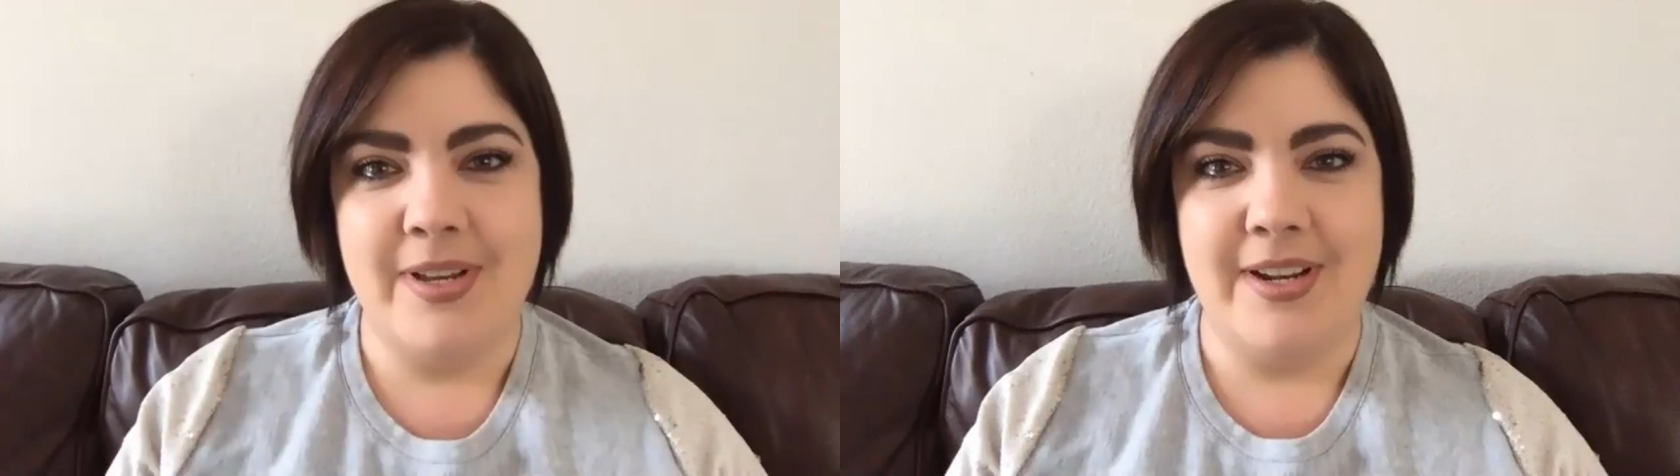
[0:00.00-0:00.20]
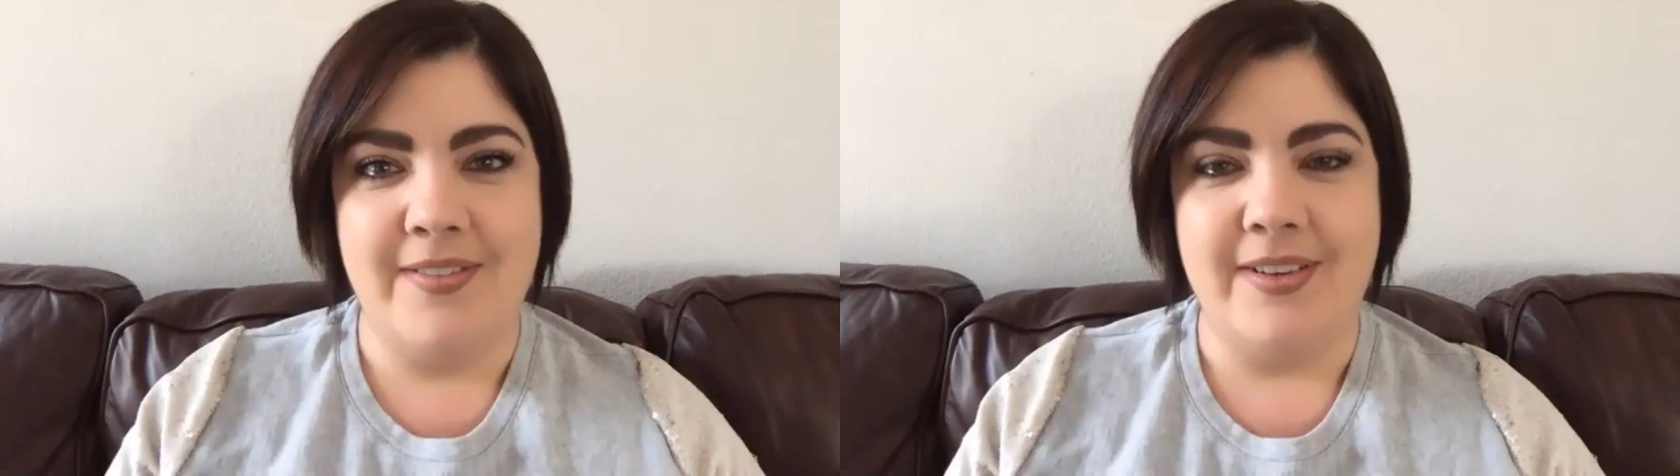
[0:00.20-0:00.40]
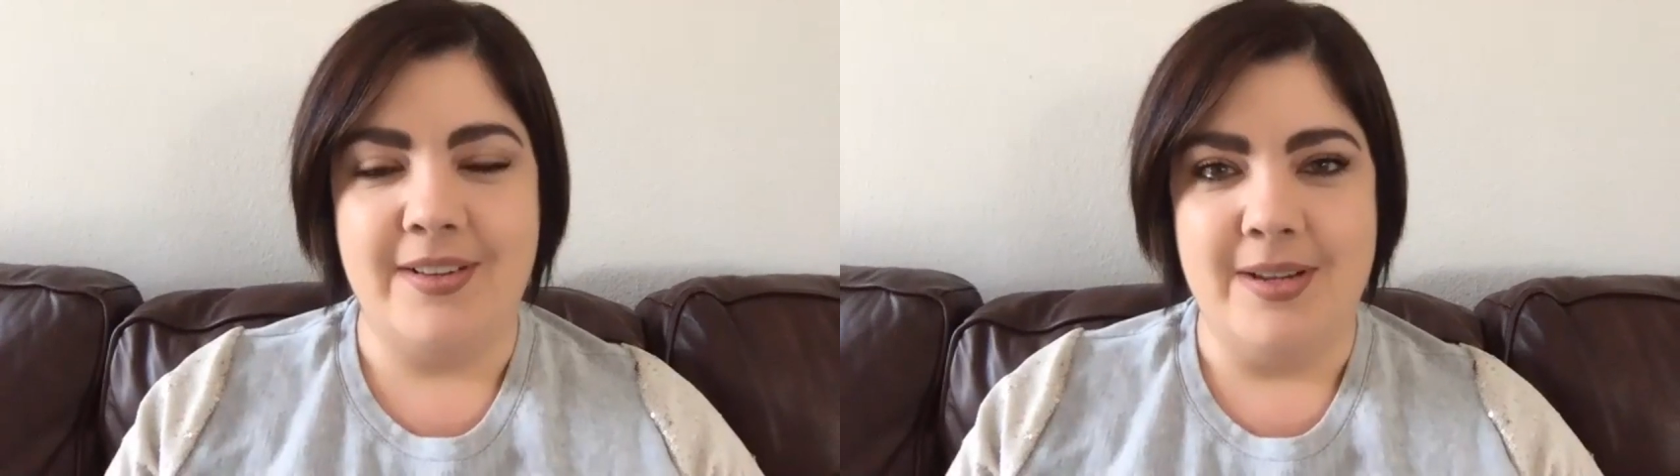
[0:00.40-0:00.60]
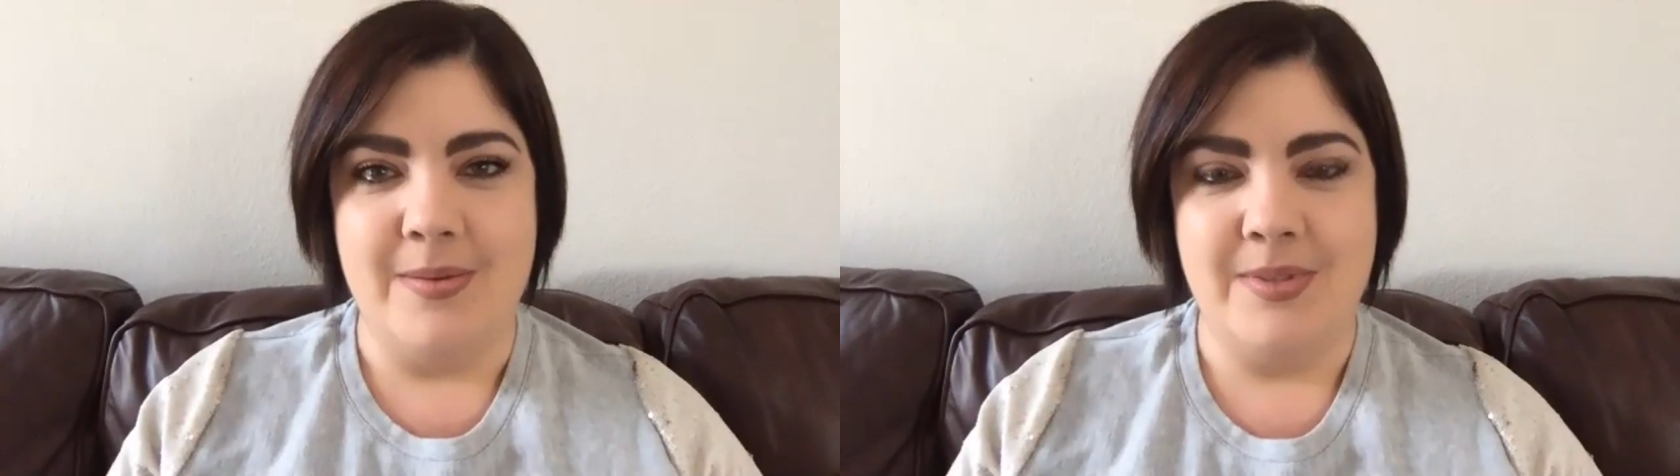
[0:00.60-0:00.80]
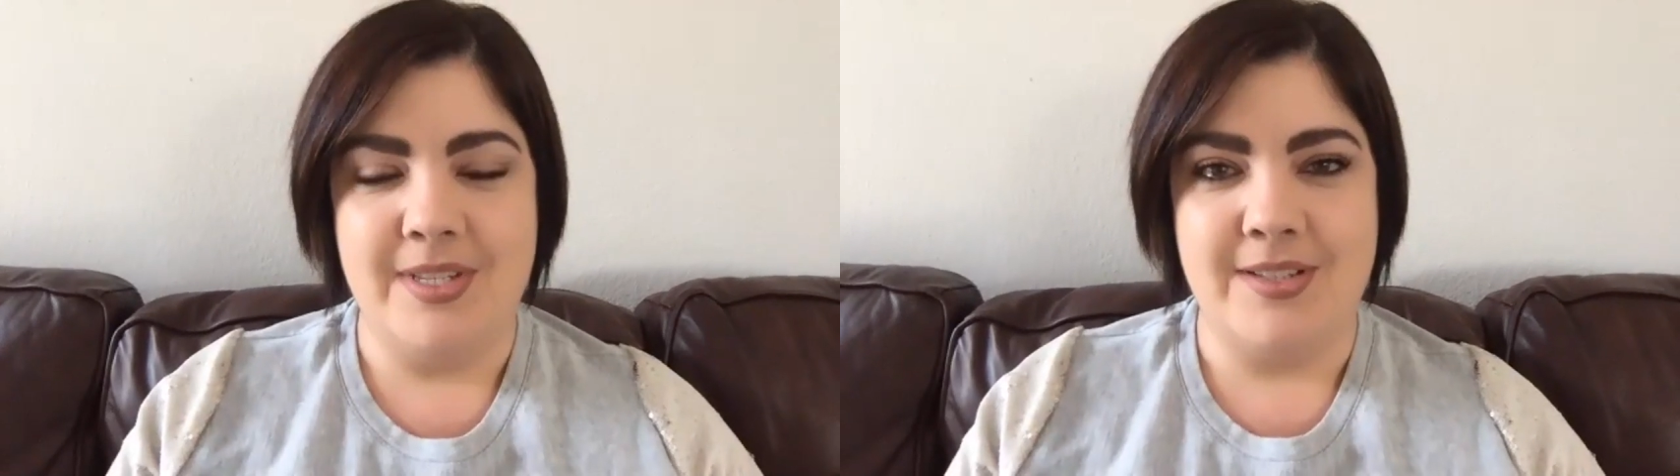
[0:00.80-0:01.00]
of a
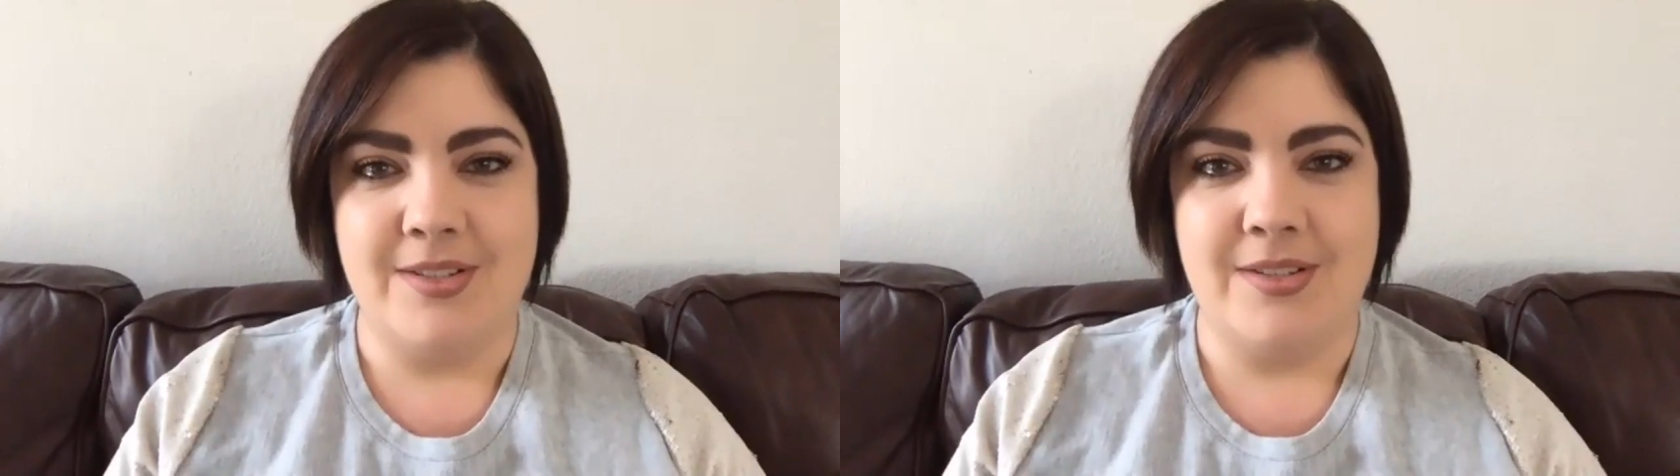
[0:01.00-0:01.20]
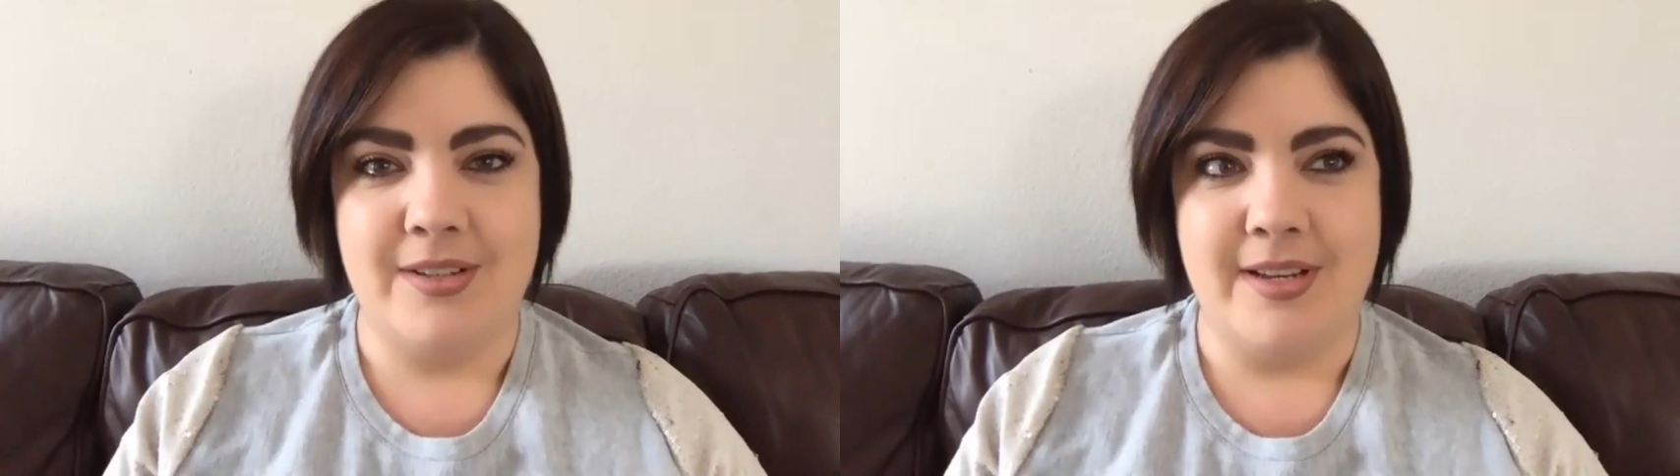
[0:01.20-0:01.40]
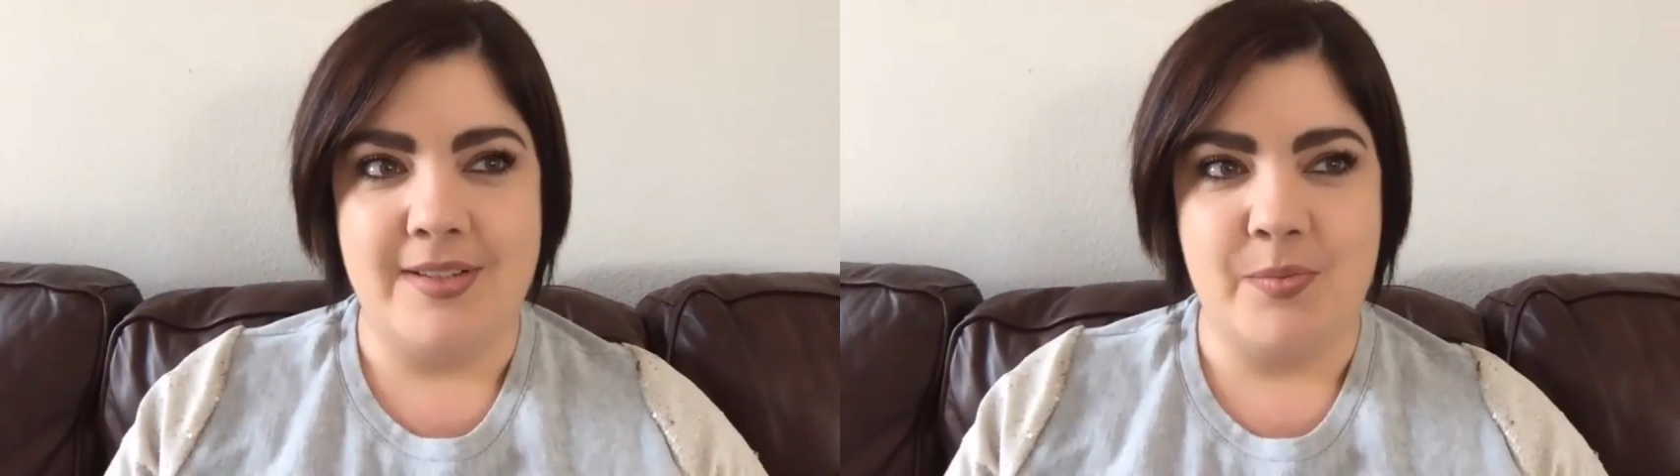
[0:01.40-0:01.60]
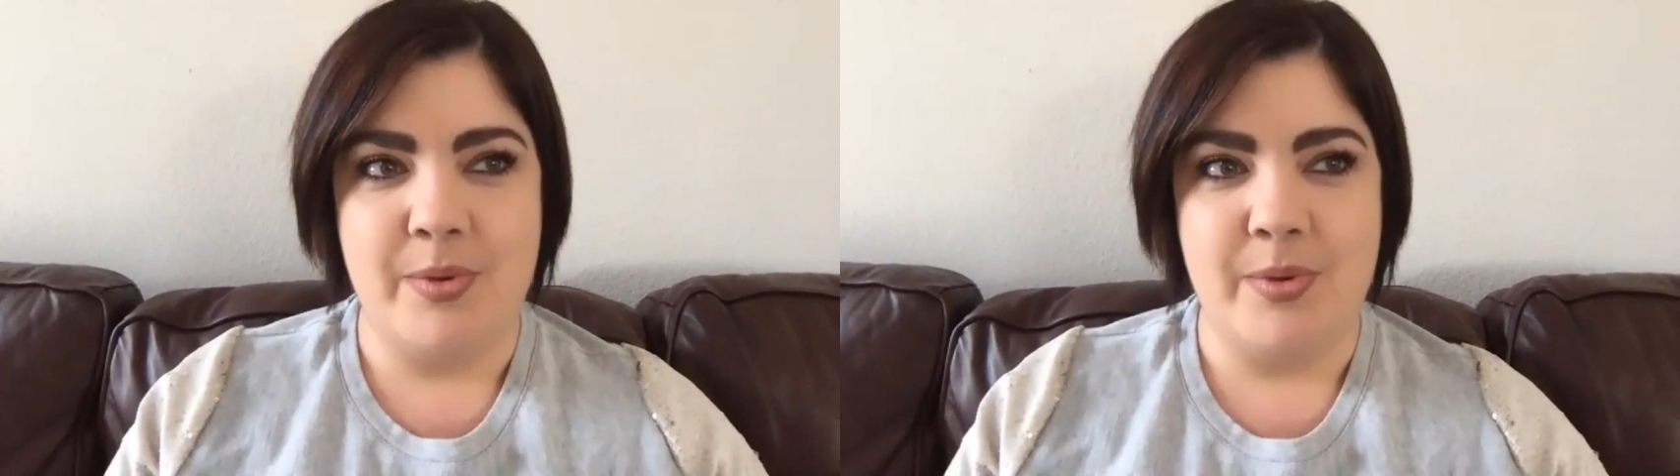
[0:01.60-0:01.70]
glimpse as